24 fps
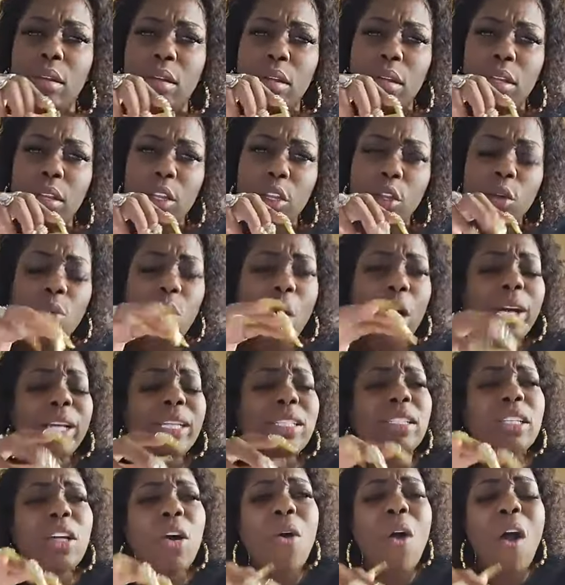You're working
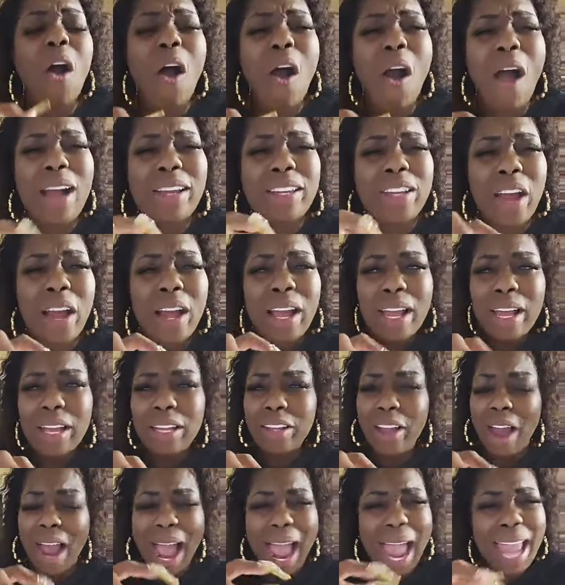so hard, your,
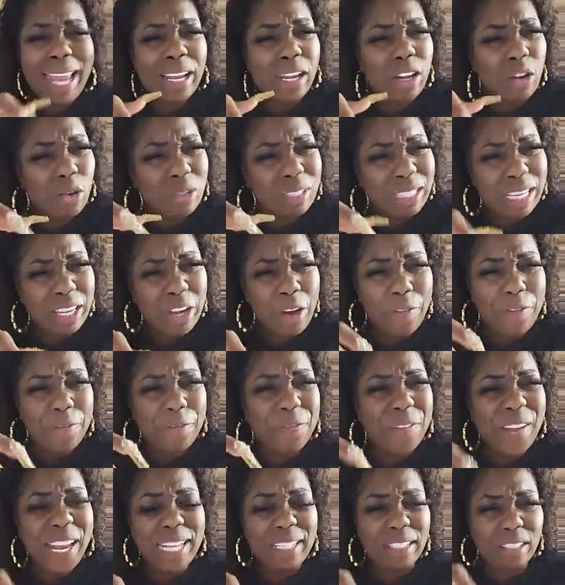your ankles and your
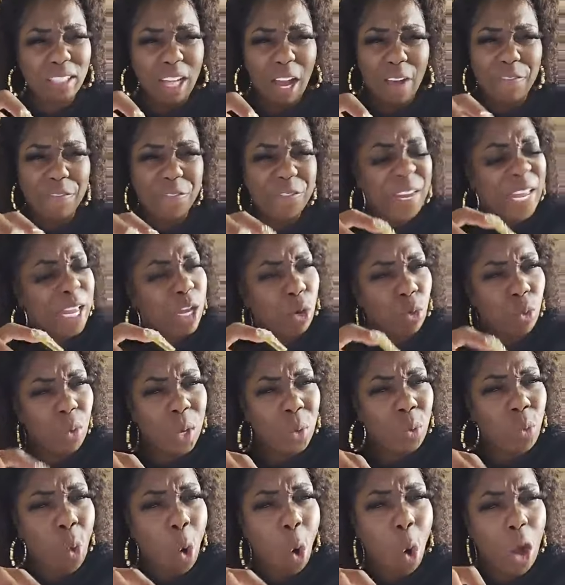feet are filled with
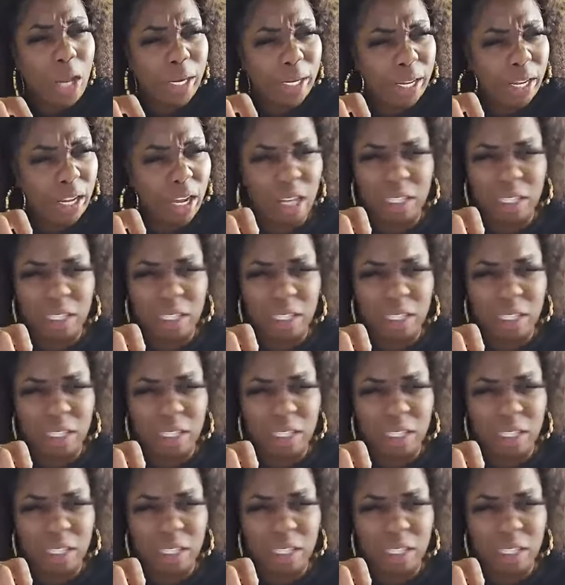water.